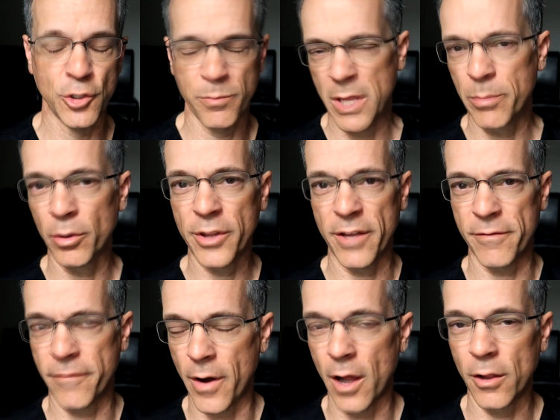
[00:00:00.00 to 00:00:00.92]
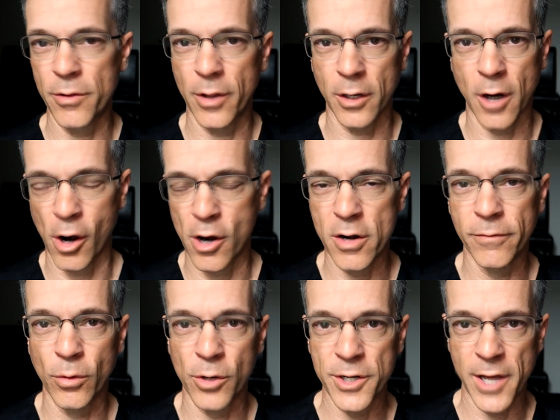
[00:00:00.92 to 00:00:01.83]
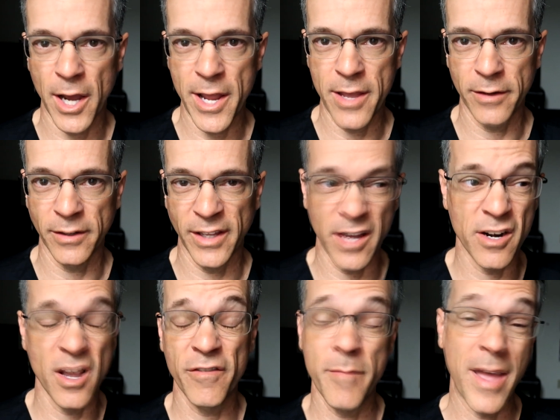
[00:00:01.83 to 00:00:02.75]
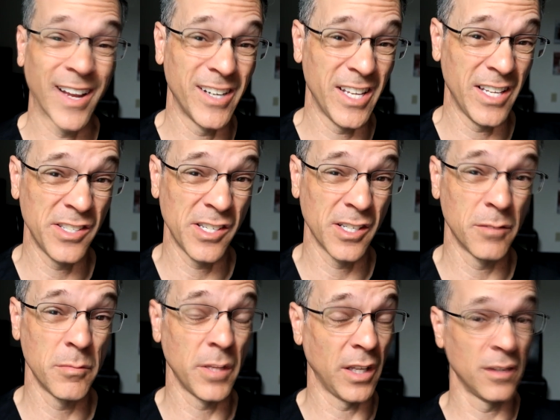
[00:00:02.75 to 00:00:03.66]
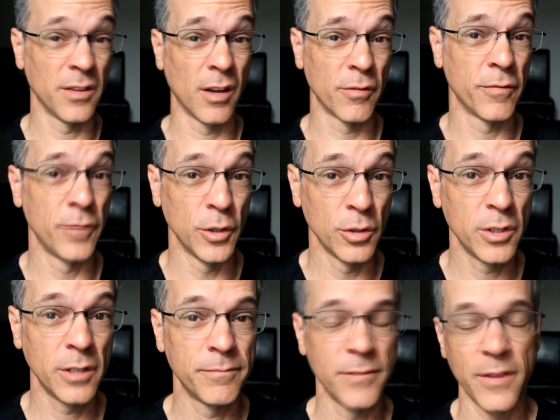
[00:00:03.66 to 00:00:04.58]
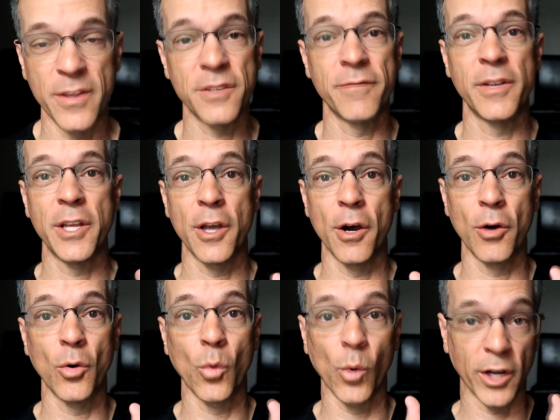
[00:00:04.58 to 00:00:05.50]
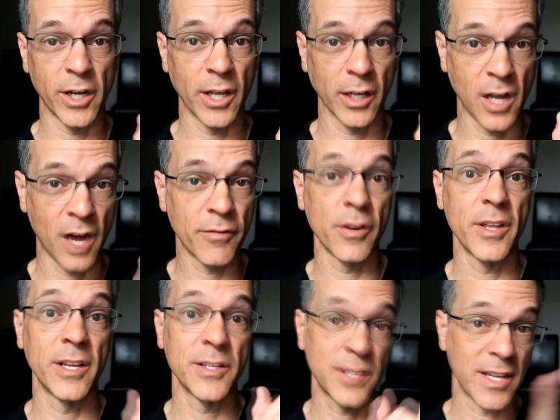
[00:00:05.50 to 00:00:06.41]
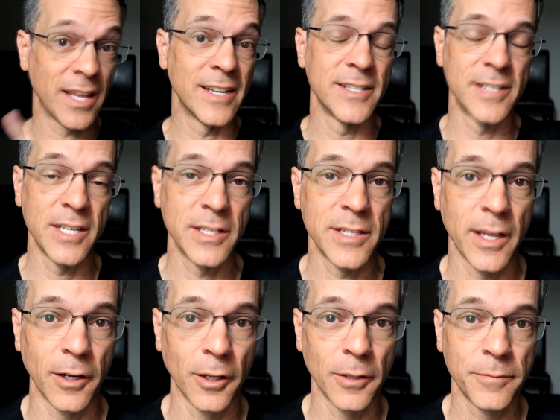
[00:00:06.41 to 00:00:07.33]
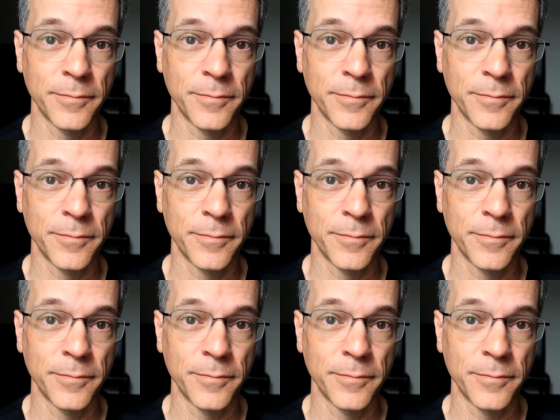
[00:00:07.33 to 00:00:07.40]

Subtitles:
Do people that follow the carnivore diet get enough magnesium in their food? In this video, we're gonna cover this in detail.